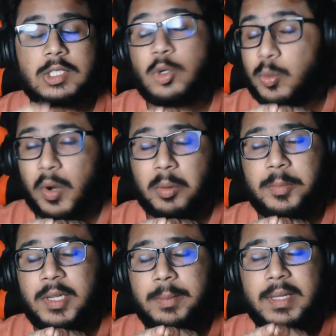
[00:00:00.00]
this could
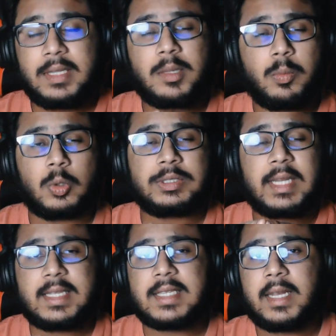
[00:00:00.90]
probably be the most
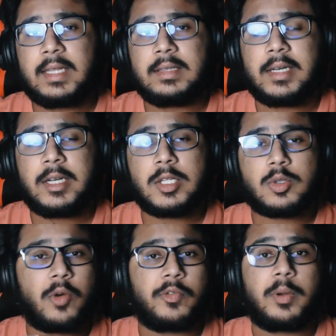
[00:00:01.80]
exciting 3 days
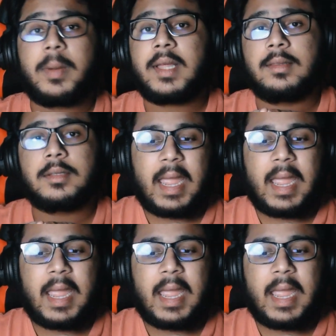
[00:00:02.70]
of your month.